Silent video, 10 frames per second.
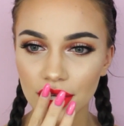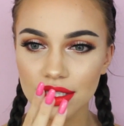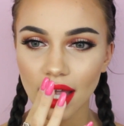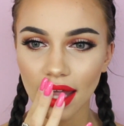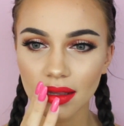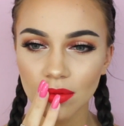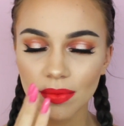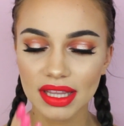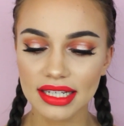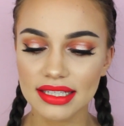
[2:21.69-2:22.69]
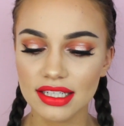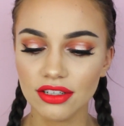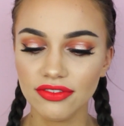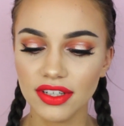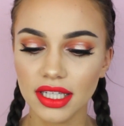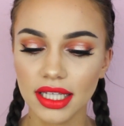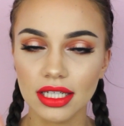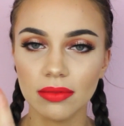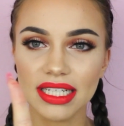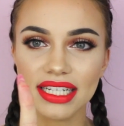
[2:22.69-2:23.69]
So at the moment they still feel a
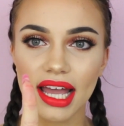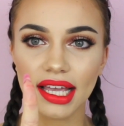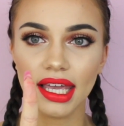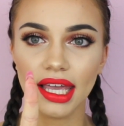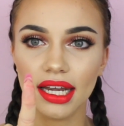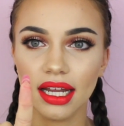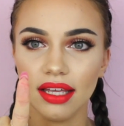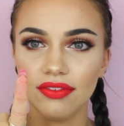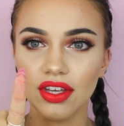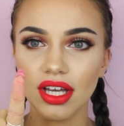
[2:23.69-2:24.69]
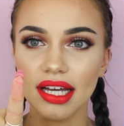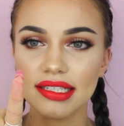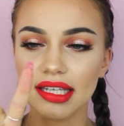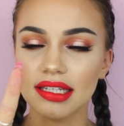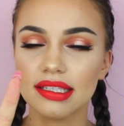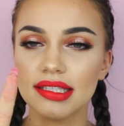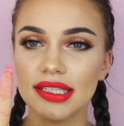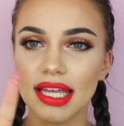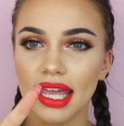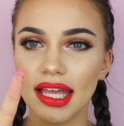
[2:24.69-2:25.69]
little bit tacky, and if you guys can
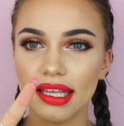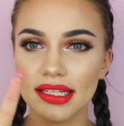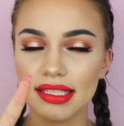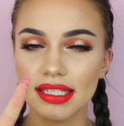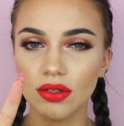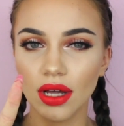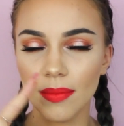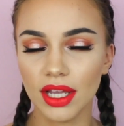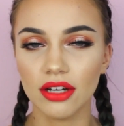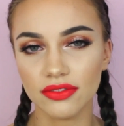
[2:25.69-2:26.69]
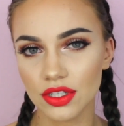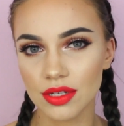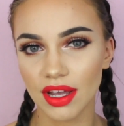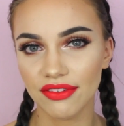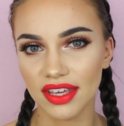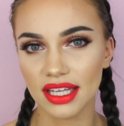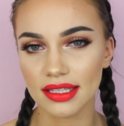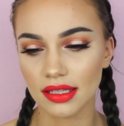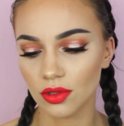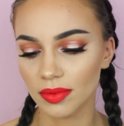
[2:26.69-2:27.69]
see, they're still coming off onto my
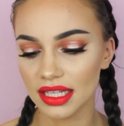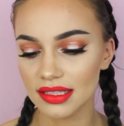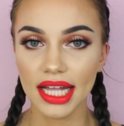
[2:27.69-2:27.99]
fingers a little bit.